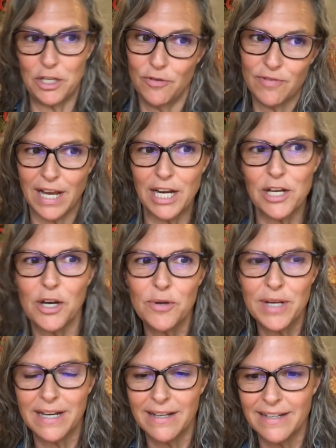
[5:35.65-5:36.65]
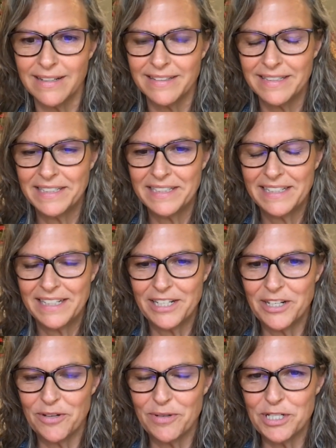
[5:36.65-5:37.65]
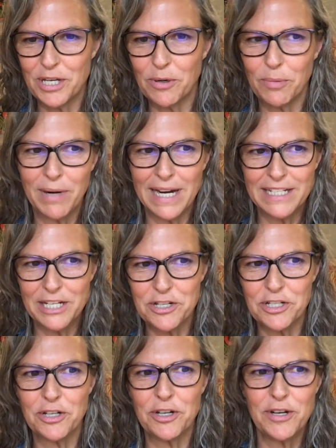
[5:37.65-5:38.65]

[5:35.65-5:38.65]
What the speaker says: you've got to go get a general practitioner.